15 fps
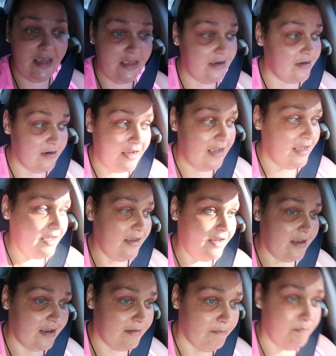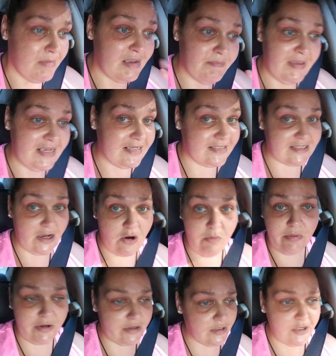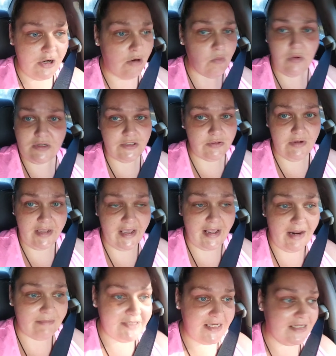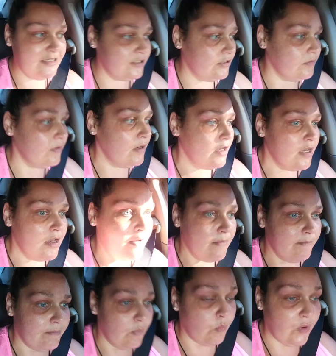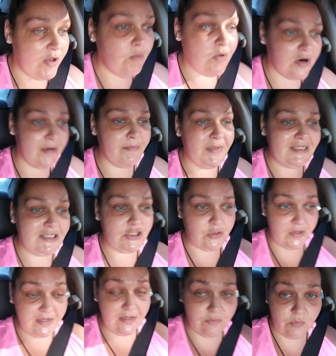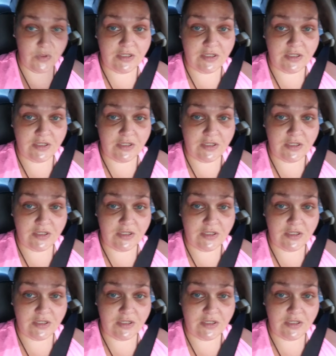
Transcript: And me being sober, you don't want to do that. I'm telling you. We want to be treated